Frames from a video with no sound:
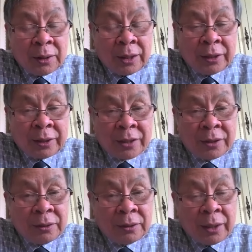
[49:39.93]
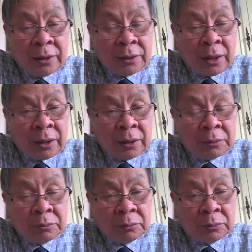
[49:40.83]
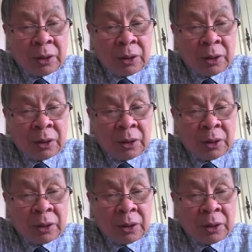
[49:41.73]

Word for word: a resin is um,